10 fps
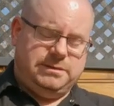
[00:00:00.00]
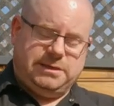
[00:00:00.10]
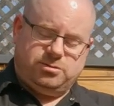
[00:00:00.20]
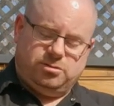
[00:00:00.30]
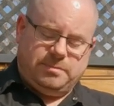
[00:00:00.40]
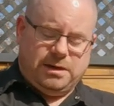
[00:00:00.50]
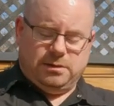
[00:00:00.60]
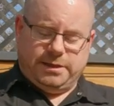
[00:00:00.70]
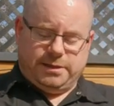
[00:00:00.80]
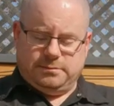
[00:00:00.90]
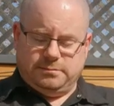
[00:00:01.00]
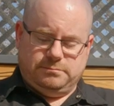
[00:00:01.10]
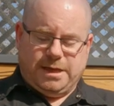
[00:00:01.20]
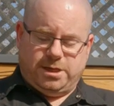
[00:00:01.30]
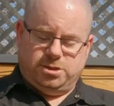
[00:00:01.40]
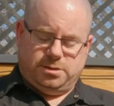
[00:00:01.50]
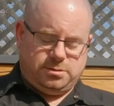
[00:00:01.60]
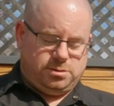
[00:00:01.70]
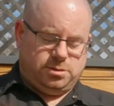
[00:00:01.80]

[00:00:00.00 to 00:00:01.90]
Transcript: this extra barreling magic